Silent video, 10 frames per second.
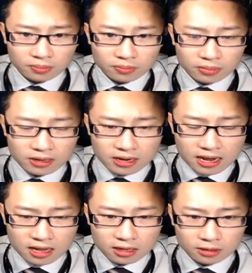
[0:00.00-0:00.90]
But
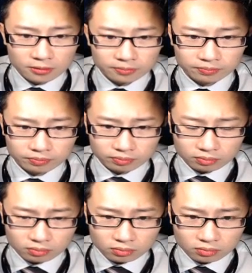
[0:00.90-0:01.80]
now,
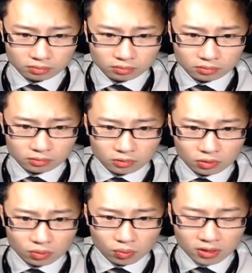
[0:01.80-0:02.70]

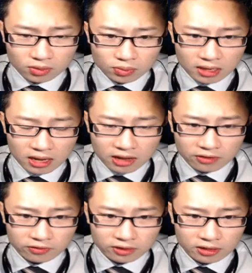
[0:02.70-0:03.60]
once we
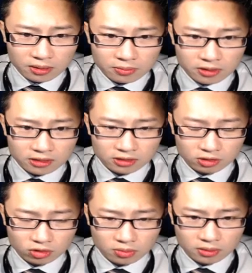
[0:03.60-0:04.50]
have a number that's
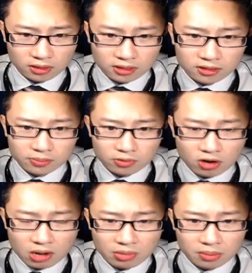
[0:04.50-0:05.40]
determined is a
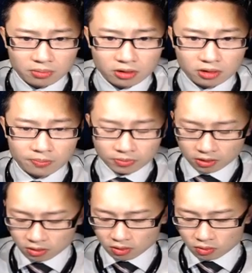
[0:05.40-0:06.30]
prime number,
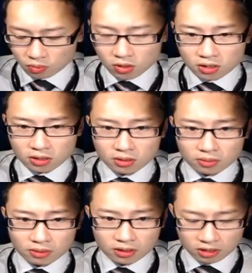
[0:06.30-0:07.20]
we're going to
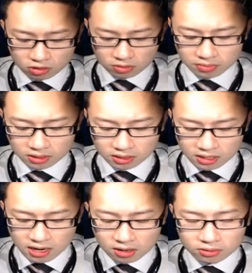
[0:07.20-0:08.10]
increment
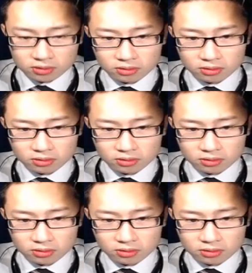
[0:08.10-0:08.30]
count.